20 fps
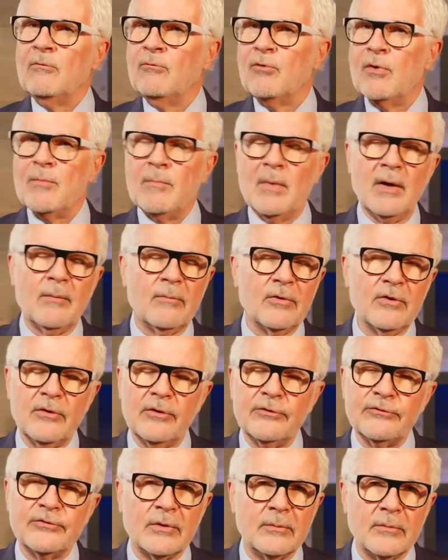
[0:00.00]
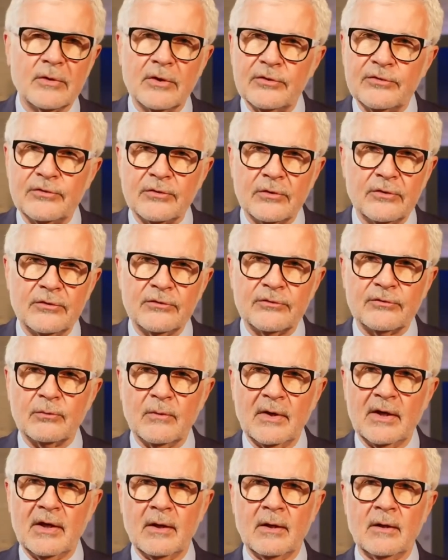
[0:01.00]
Remember those commercials
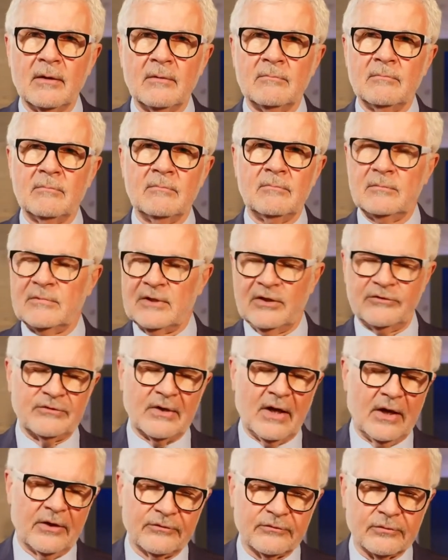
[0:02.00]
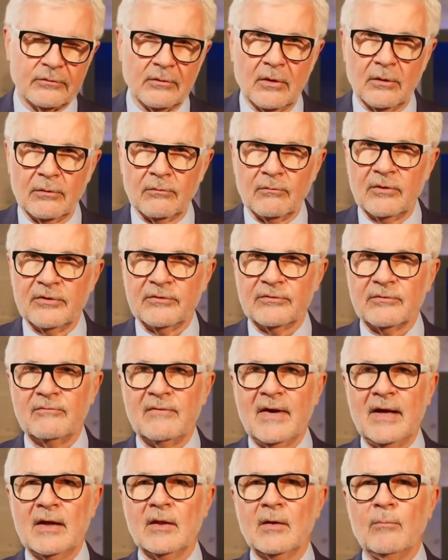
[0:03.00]
when testosterone was
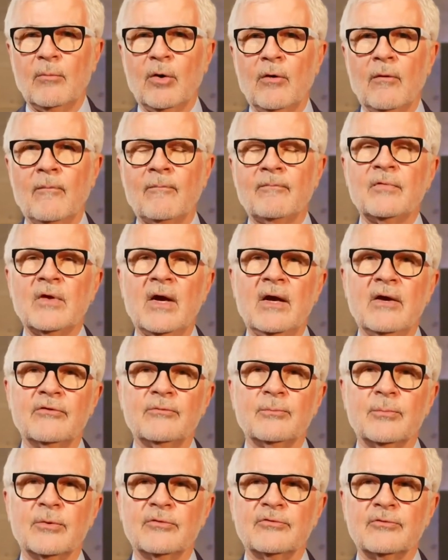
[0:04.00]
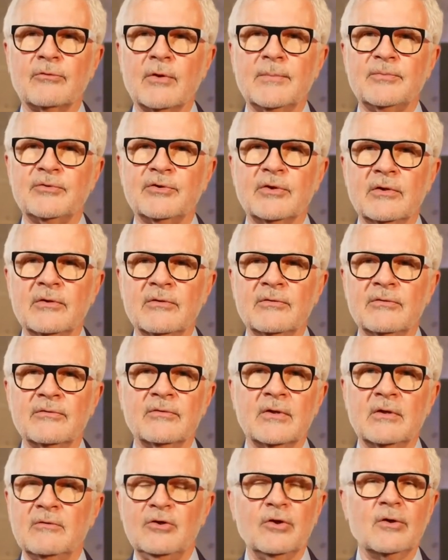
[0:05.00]
available as
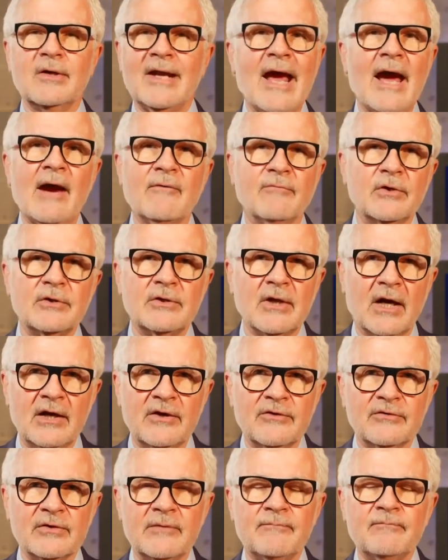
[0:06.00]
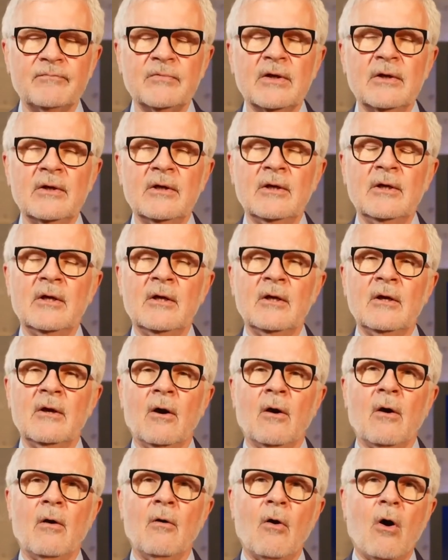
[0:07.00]
prescriptions and you could advertise it?
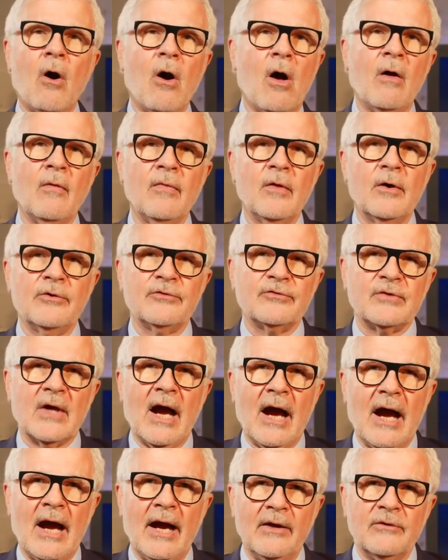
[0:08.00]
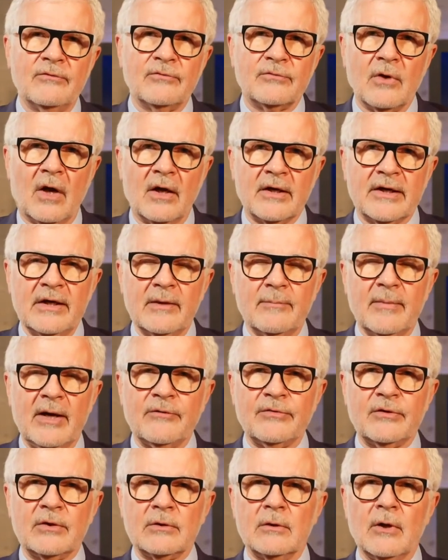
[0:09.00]
All those guys talking
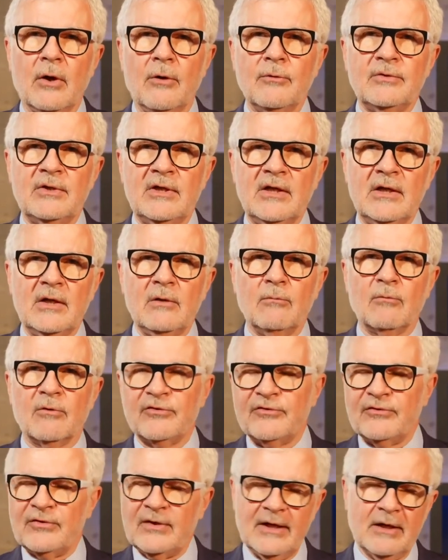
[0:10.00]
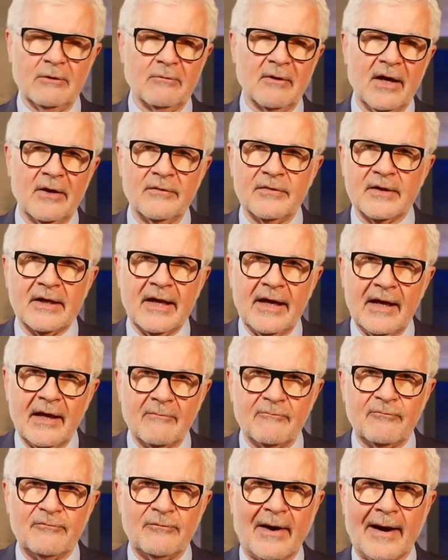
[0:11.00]
about their low T were sitting around the
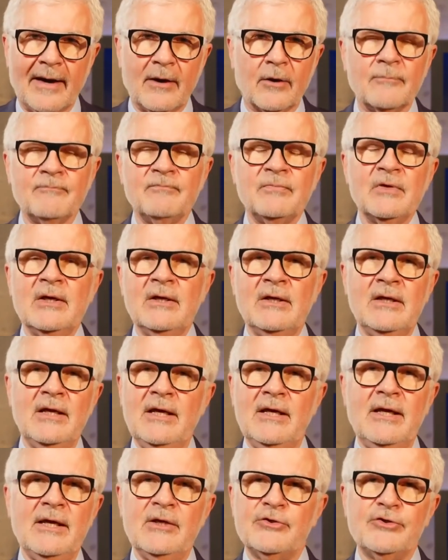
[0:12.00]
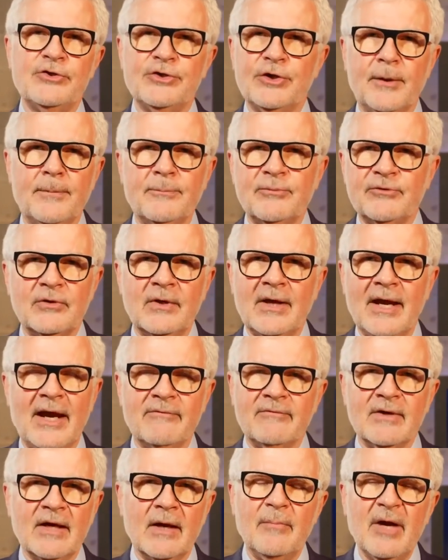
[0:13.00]
campfire, eating chips and
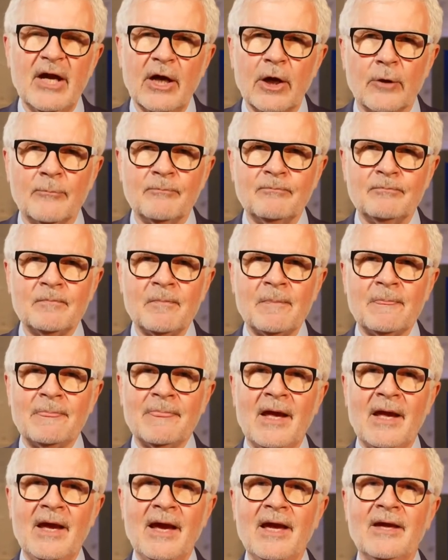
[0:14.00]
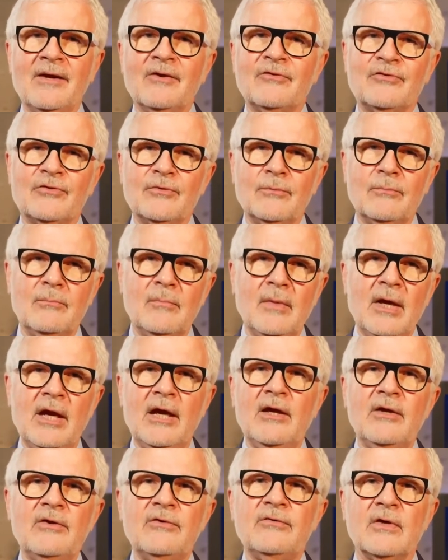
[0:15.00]
having a beer. And it's
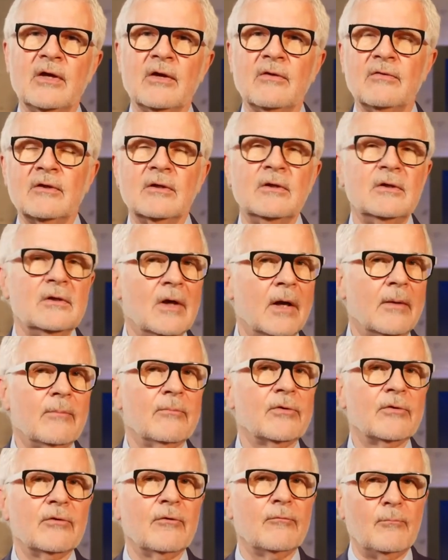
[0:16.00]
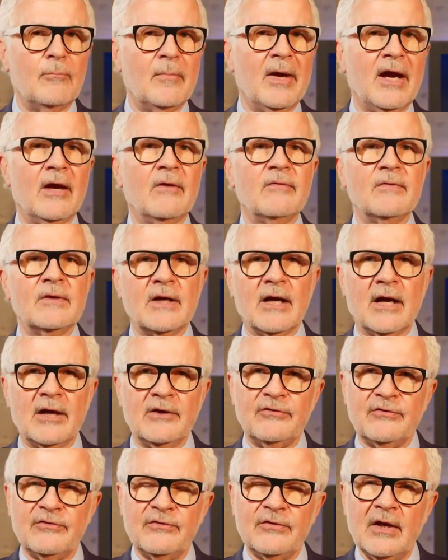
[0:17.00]
amazing the number of men that
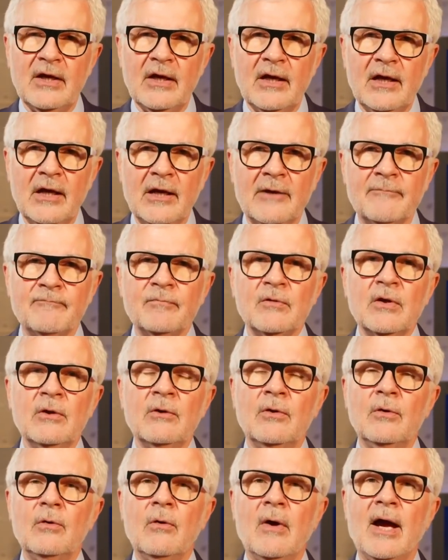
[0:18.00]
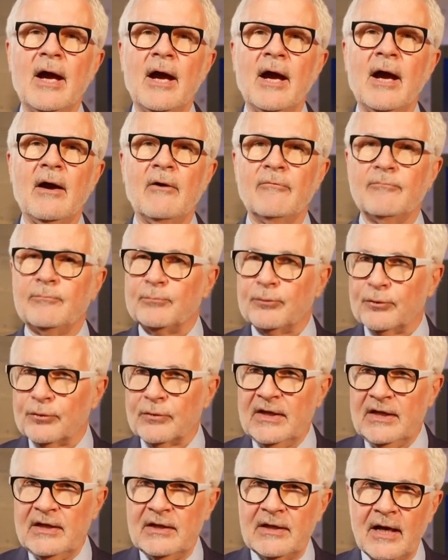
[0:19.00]
I see who have
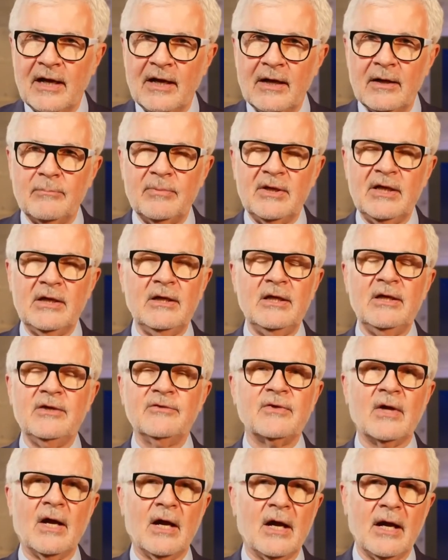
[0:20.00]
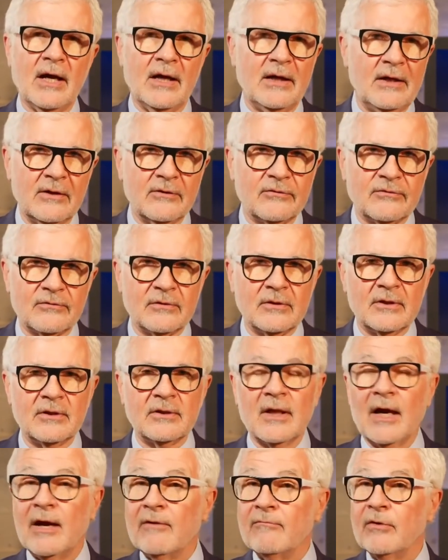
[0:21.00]
pre-diabetes, high
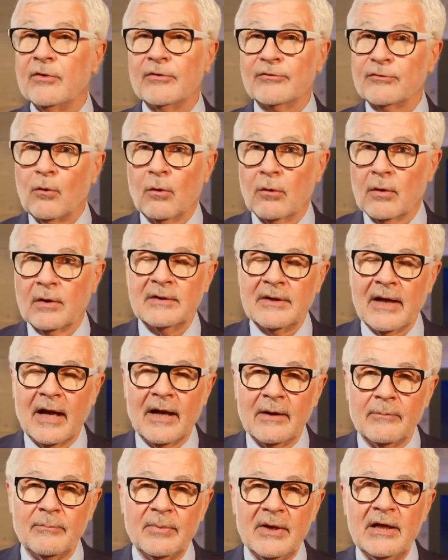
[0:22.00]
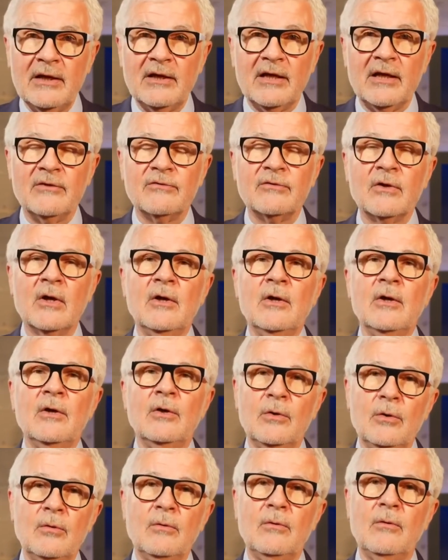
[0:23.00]
insulin levels, or diabetes
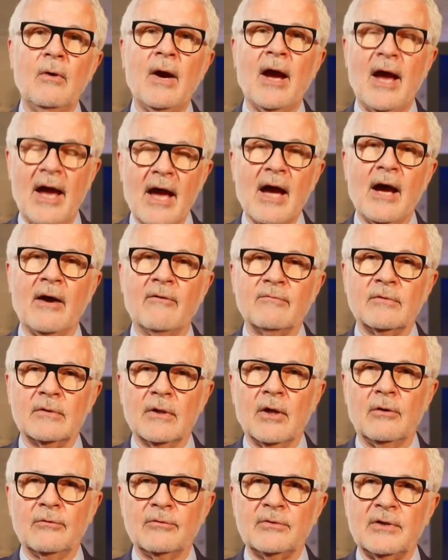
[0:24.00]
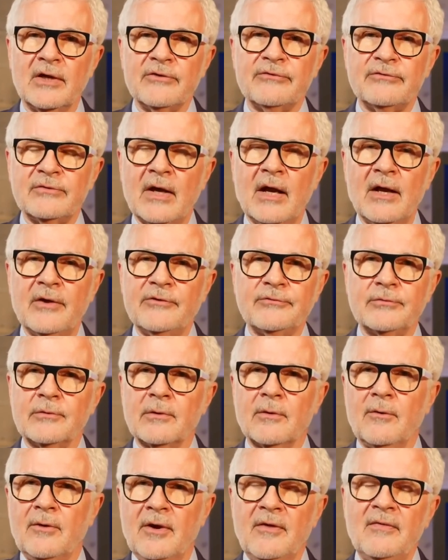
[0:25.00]
who have low
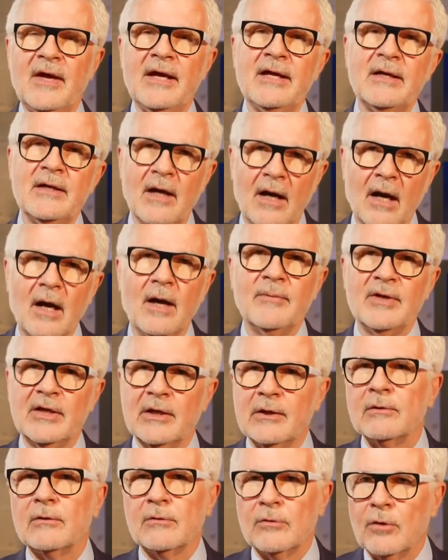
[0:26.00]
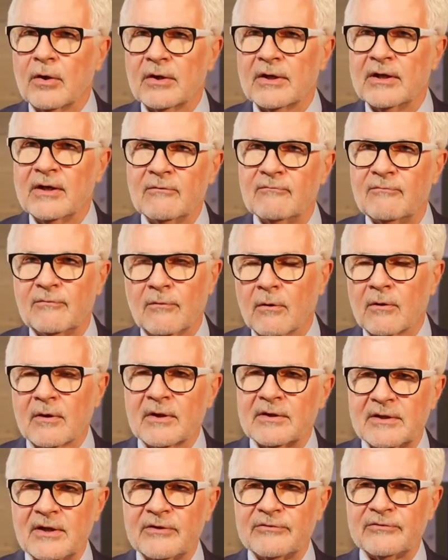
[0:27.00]
testosterone. And they come in looking
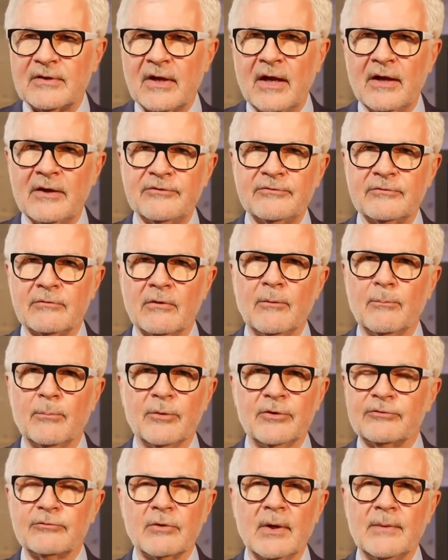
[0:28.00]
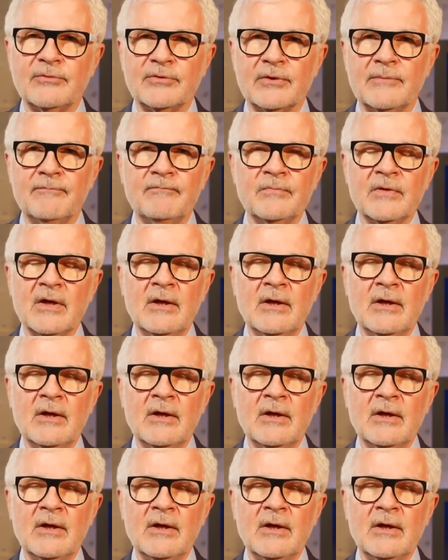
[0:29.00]
for a testosterone prescription.